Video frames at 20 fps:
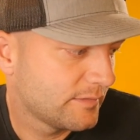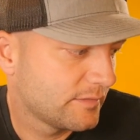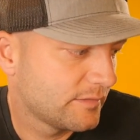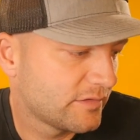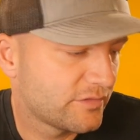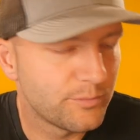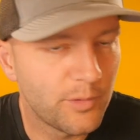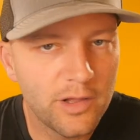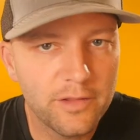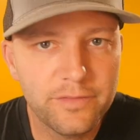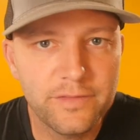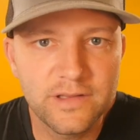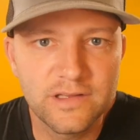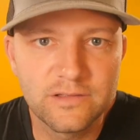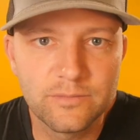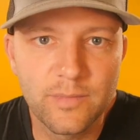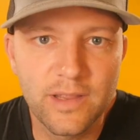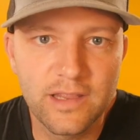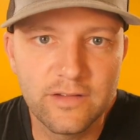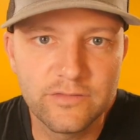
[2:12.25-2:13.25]
small things
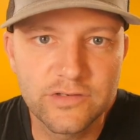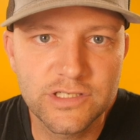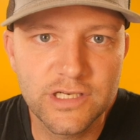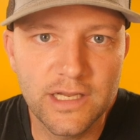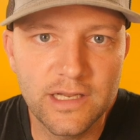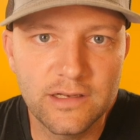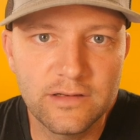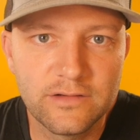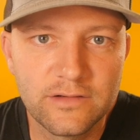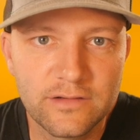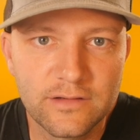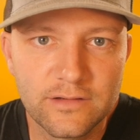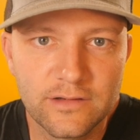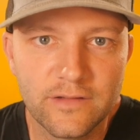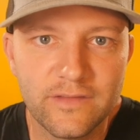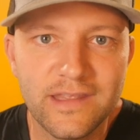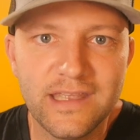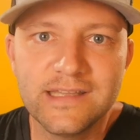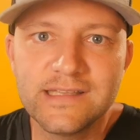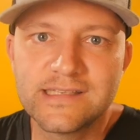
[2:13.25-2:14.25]
may have changed,
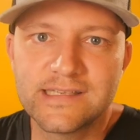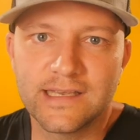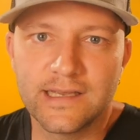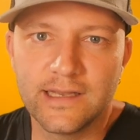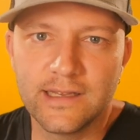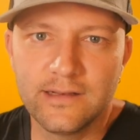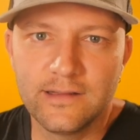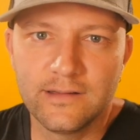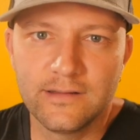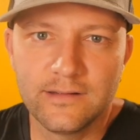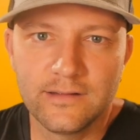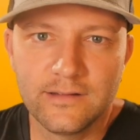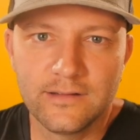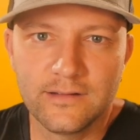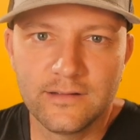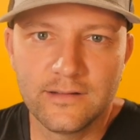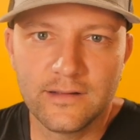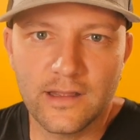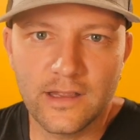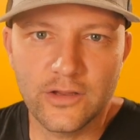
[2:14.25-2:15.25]
on the inside,
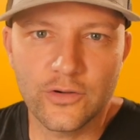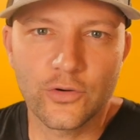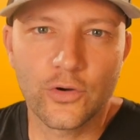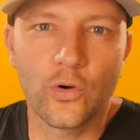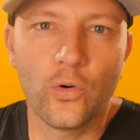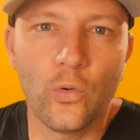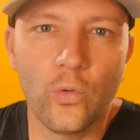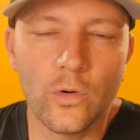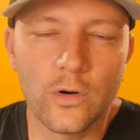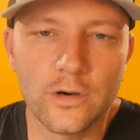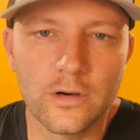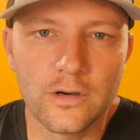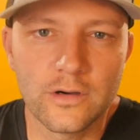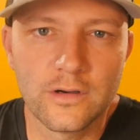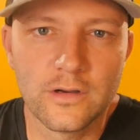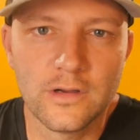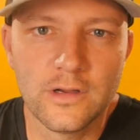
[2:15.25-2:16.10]
at your core,